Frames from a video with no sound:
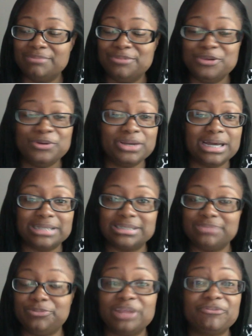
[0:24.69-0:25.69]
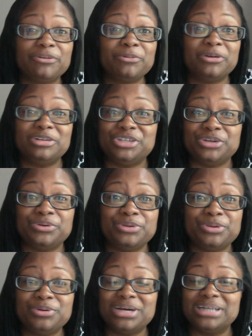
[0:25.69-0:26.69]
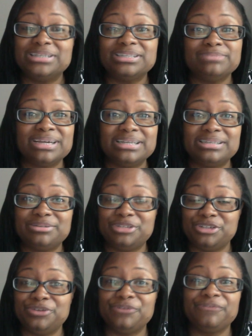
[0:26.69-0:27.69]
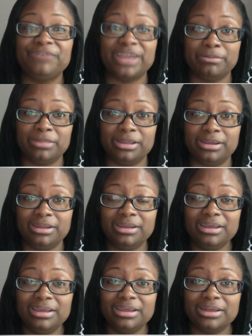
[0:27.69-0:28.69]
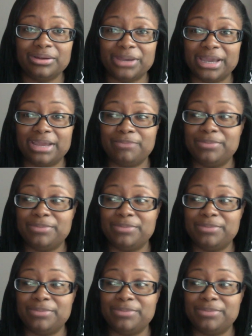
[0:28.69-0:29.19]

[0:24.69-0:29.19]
You can custom whatever I'm going to show you, customize it to your family, okay?